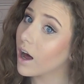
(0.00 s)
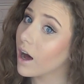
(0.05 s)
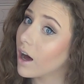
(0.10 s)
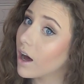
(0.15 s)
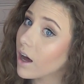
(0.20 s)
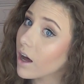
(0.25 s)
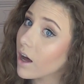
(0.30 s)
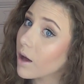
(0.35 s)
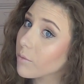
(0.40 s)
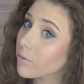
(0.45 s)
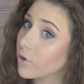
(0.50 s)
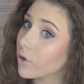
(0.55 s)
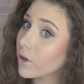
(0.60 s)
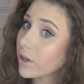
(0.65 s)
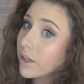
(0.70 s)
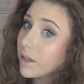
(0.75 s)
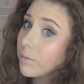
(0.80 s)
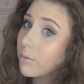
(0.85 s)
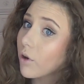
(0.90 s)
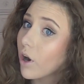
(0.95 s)
Um, the
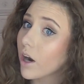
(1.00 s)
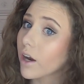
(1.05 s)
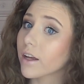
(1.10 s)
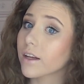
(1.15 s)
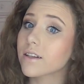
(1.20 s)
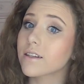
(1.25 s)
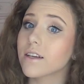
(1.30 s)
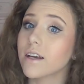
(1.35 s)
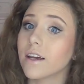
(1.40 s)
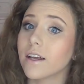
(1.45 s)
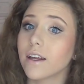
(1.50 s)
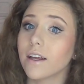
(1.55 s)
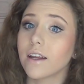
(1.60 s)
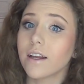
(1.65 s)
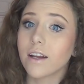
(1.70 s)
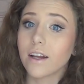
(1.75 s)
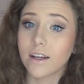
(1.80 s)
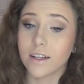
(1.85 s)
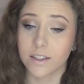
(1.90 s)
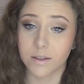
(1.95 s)
only product in
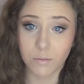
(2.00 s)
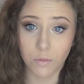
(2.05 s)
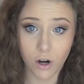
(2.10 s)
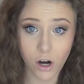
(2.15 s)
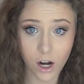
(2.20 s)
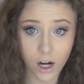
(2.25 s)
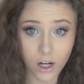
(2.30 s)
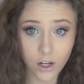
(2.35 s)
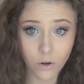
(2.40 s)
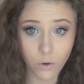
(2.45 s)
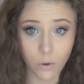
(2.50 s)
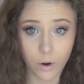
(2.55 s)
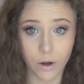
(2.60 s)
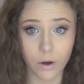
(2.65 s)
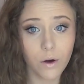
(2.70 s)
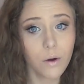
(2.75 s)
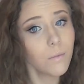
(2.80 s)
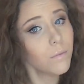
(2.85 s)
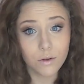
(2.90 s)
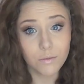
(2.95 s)
it is the Moroccan
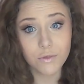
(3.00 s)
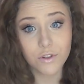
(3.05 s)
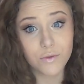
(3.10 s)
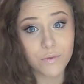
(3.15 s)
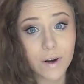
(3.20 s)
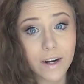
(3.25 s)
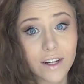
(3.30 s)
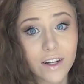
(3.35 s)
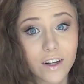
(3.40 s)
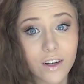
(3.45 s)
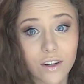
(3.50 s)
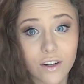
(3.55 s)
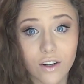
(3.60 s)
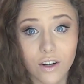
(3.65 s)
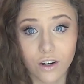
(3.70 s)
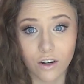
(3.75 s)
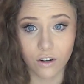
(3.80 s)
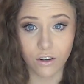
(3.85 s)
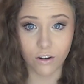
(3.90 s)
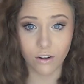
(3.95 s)
oil. So I'm just ready to
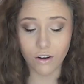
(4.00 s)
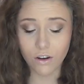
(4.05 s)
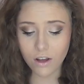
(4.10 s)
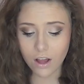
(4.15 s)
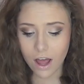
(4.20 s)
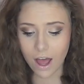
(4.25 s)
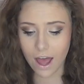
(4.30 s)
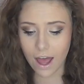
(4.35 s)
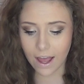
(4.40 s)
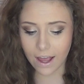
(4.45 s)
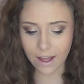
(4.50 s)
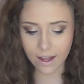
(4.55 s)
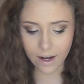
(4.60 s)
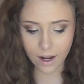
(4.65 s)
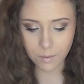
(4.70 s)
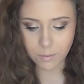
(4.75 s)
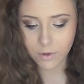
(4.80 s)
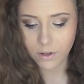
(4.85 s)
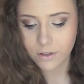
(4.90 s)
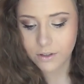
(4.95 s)
curl. And
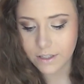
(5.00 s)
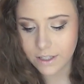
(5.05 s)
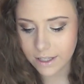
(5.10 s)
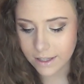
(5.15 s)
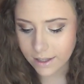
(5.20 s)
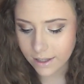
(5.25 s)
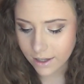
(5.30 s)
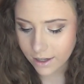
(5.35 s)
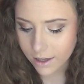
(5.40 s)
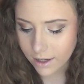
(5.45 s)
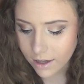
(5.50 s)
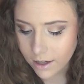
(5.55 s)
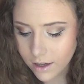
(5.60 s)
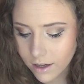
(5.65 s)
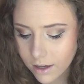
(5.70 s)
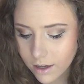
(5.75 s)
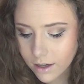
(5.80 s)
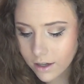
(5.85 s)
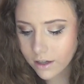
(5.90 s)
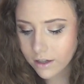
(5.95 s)
I'm using the
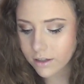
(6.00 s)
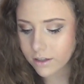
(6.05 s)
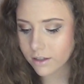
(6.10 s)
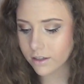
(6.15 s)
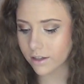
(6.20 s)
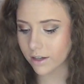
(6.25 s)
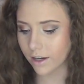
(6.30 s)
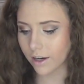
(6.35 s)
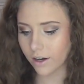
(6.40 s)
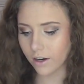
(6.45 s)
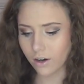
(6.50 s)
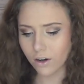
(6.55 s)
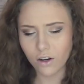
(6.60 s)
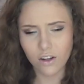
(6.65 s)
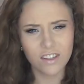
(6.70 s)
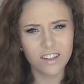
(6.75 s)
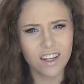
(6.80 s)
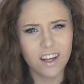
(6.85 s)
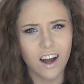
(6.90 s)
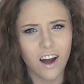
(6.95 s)
Conair.
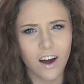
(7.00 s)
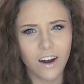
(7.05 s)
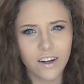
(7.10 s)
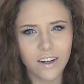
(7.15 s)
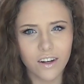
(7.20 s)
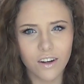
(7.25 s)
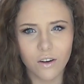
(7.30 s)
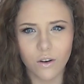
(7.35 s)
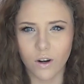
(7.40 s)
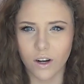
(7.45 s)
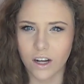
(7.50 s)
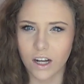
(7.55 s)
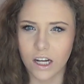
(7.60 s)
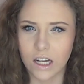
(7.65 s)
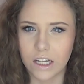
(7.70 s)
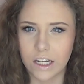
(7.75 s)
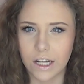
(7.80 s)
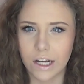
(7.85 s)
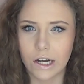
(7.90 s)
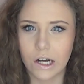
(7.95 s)
Is it Conair or
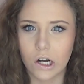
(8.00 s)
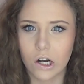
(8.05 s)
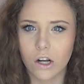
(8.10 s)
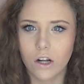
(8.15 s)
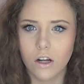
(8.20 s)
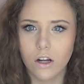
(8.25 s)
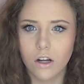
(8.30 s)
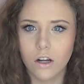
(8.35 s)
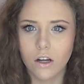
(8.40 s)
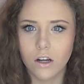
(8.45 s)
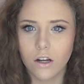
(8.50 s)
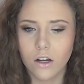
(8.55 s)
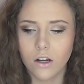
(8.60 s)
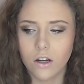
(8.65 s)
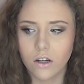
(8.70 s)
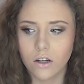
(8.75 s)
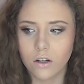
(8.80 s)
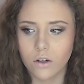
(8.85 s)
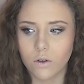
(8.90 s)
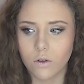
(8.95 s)
Conair?
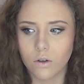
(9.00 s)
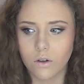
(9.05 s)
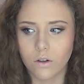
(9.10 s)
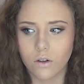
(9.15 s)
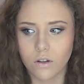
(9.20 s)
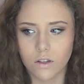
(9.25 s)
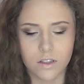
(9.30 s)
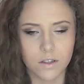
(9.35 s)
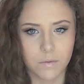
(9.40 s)
Or